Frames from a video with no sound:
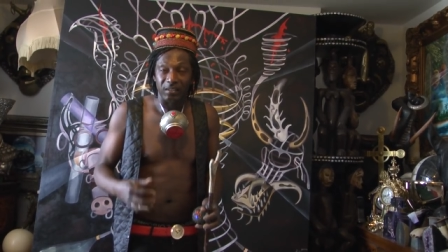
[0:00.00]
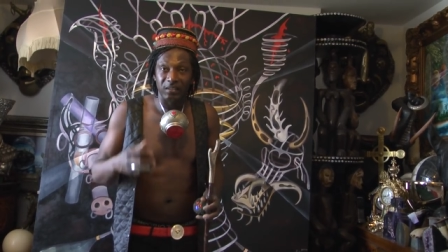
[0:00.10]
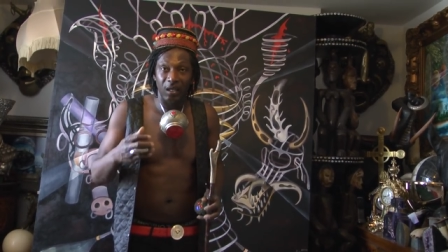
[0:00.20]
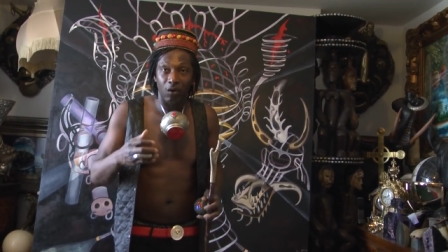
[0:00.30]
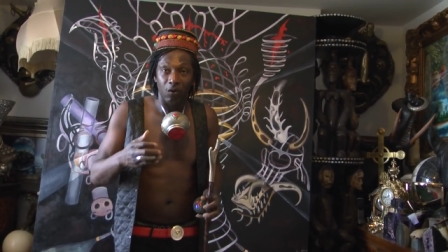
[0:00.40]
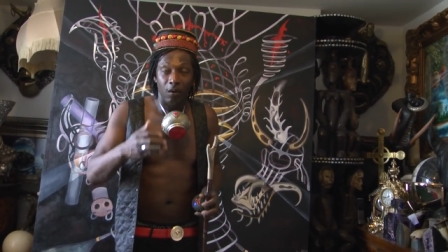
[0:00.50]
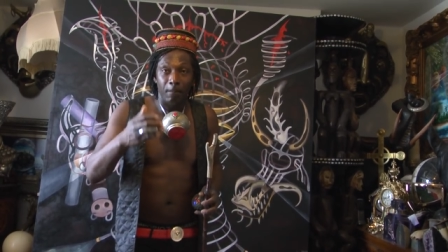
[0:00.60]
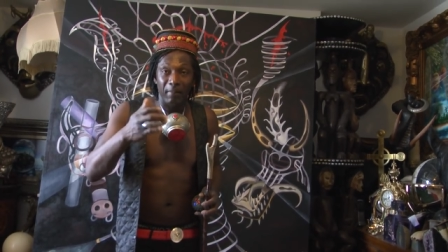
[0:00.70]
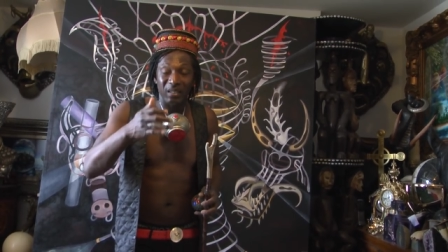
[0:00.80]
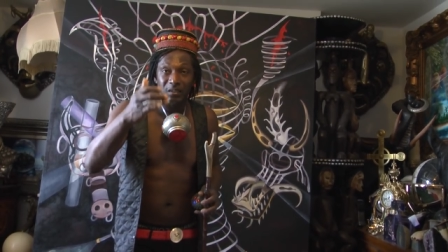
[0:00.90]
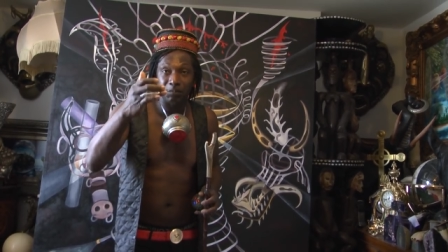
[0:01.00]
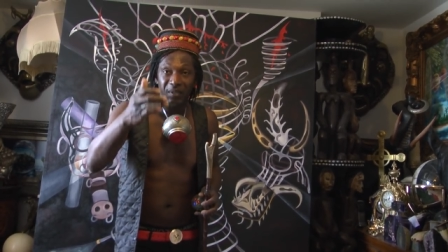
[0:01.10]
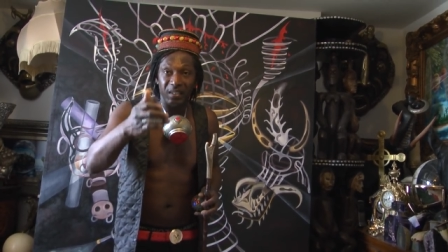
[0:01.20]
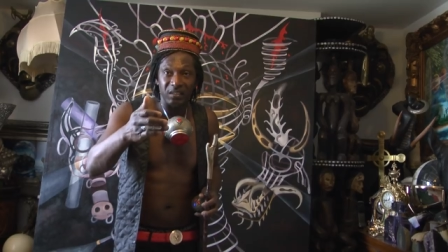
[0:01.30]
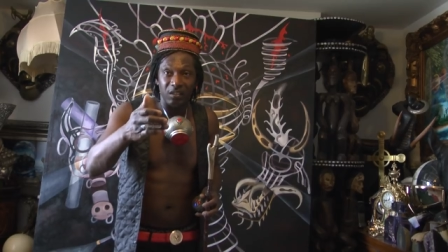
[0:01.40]
Now, my
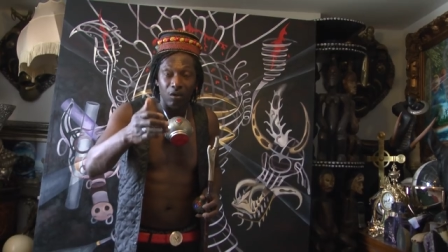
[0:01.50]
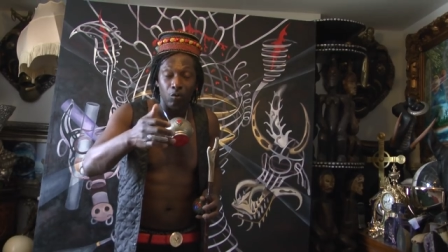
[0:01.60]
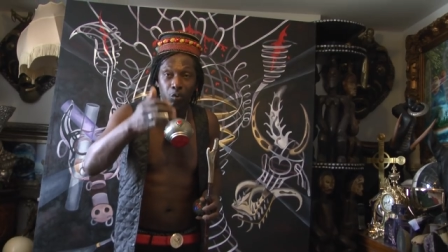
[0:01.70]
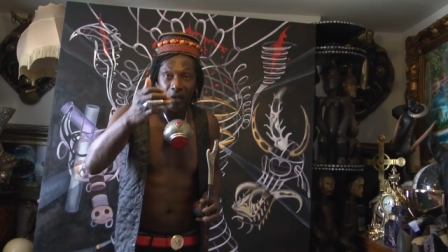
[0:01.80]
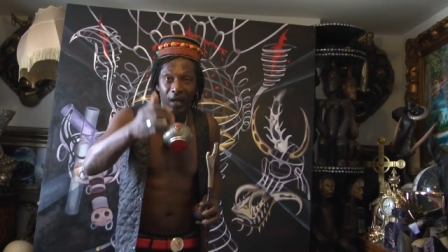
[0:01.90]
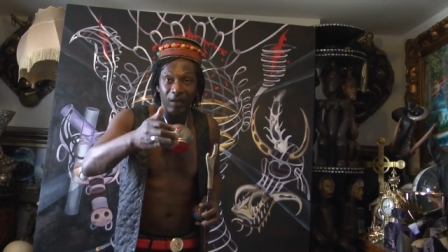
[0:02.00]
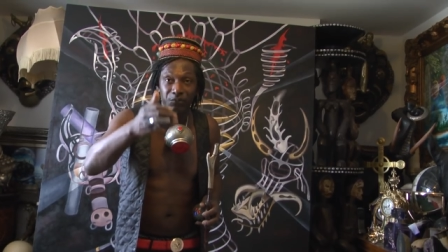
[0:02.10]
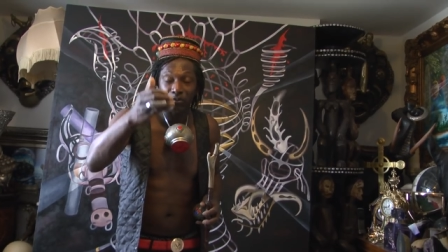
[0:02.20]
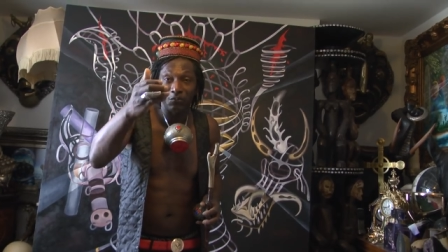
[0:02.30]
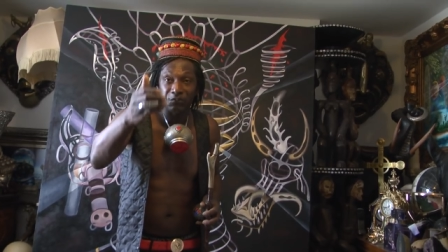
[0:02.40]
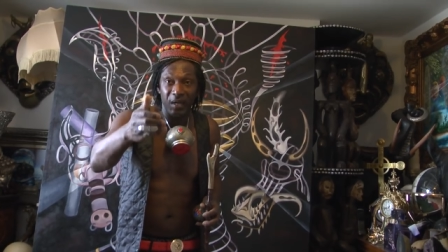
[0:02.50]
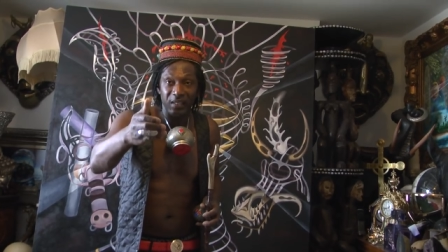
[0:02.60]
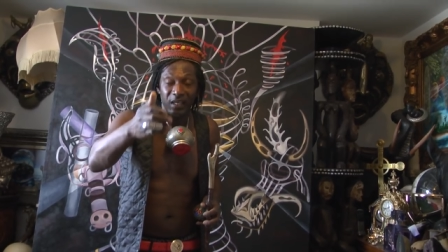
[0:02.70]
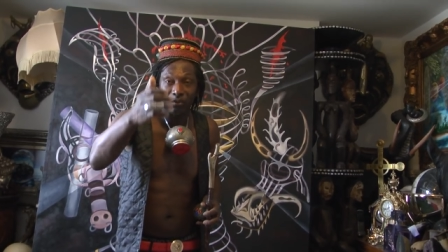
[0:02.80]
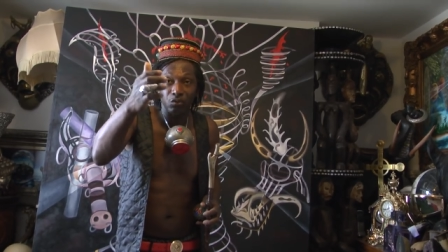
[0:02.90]
spirit will have to
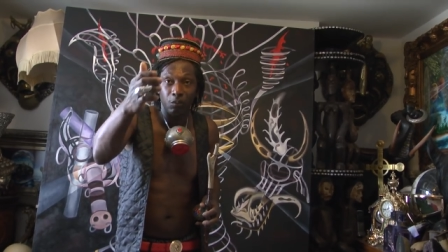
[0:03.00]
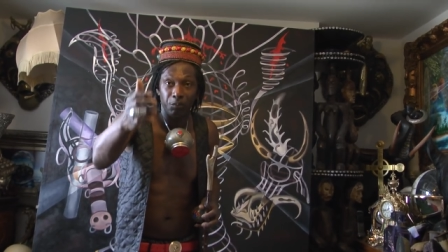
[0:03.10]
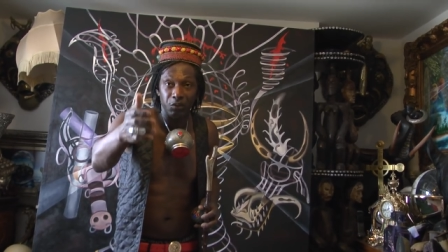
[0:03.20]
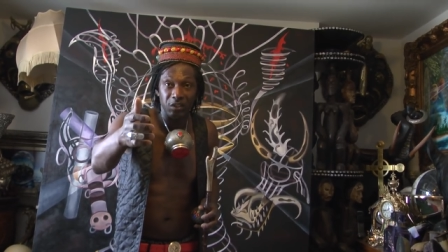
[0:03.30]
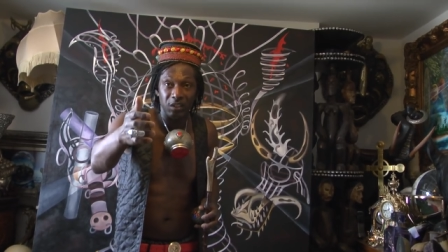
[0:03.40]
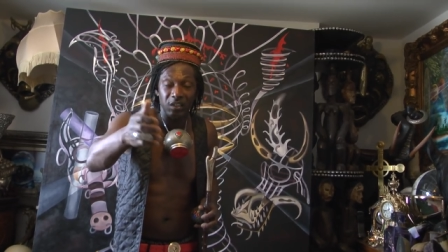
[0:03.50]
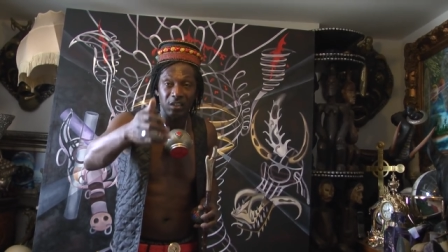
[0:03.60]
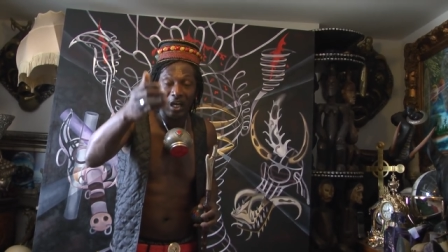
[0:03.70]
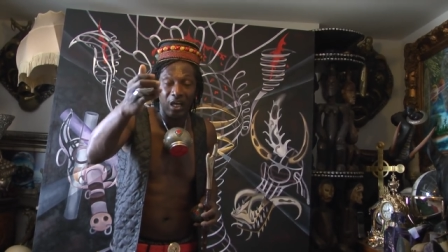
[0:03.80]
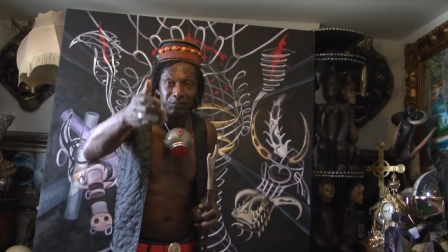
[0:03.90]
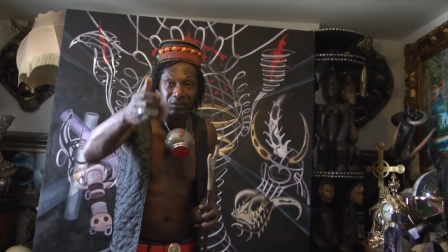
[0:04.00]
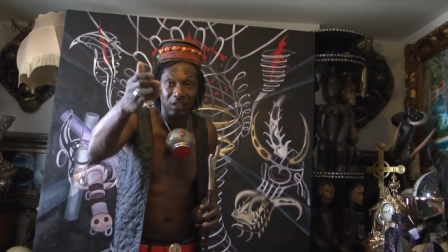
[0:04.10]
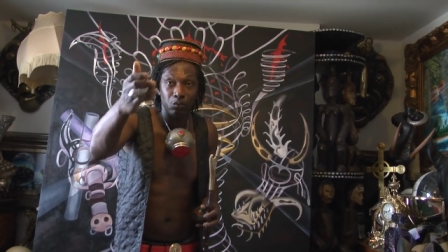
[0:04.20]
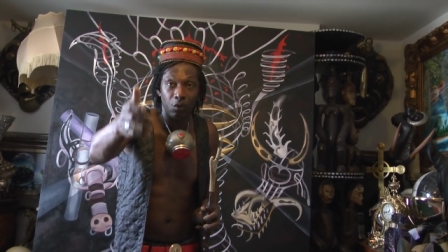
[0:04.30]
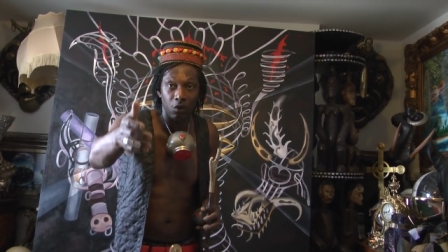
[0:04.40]
find another body in the
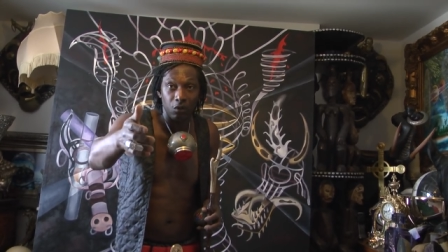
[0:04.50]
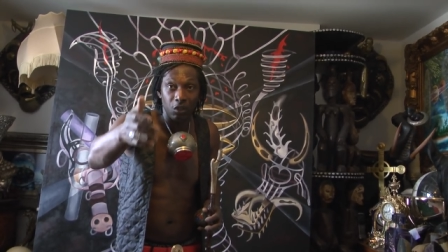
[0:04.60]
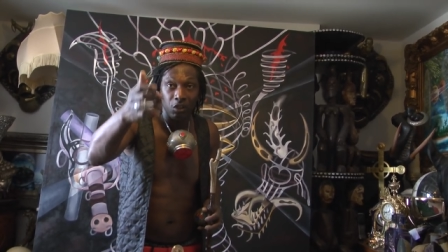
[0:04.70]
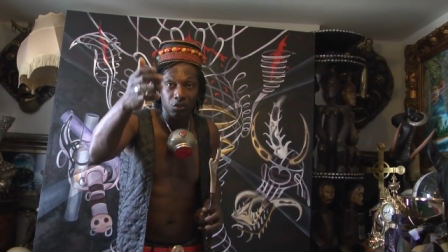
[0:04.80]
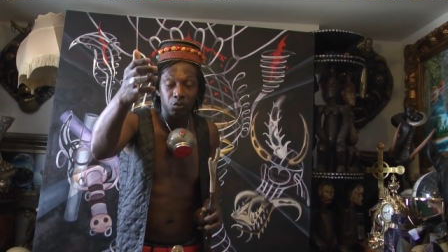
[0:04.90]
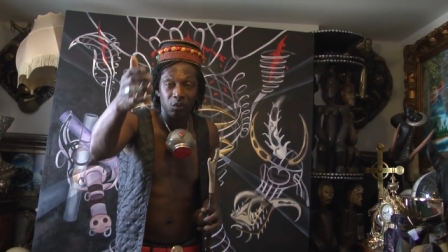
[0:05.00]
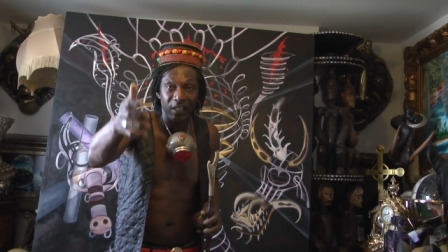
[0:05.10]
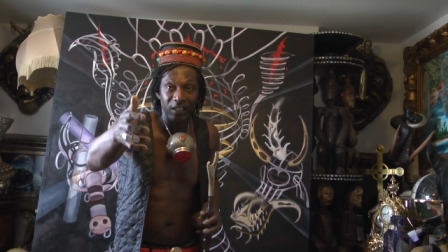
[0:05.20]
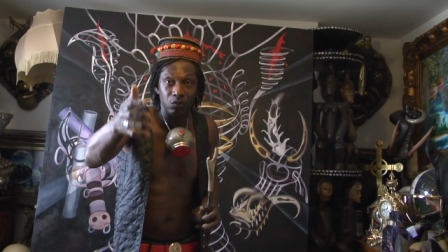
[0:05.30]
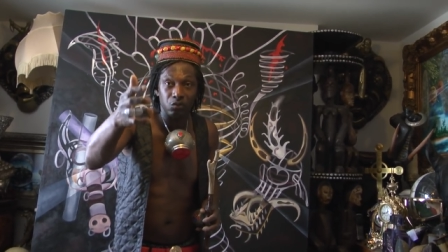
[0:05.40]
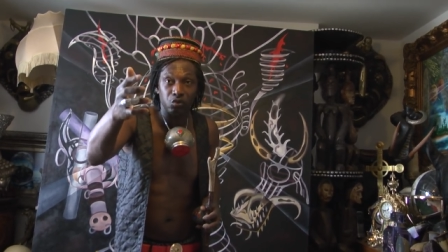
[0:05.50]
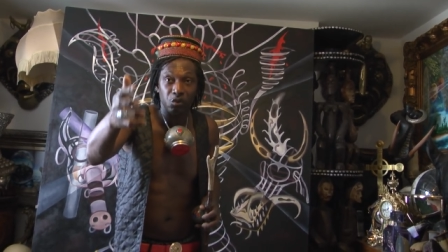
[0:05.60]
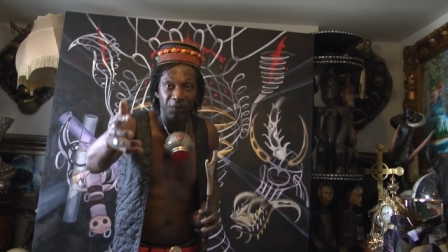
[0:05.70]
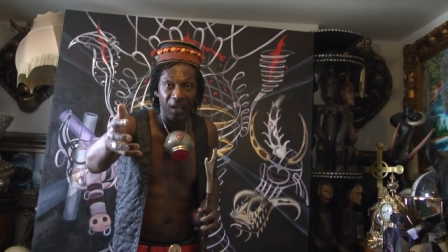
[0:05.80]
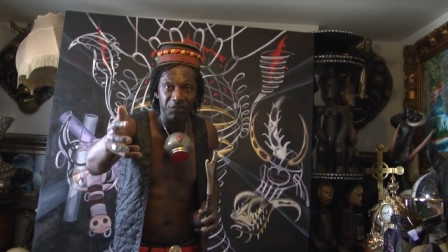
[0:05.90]
astral world to carry on
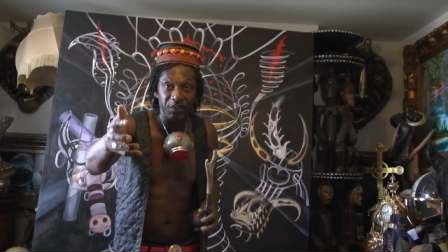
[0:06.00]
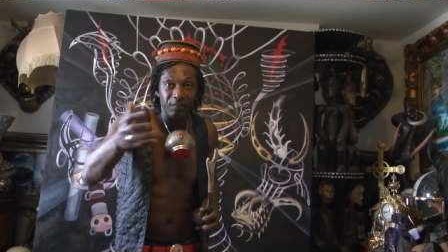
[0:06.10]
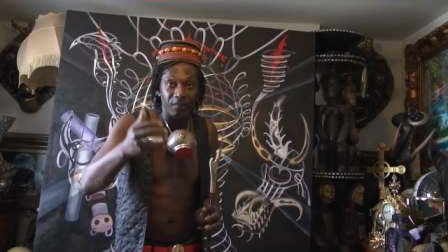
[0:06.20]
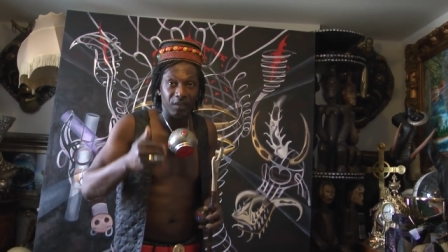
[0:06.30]
surviving.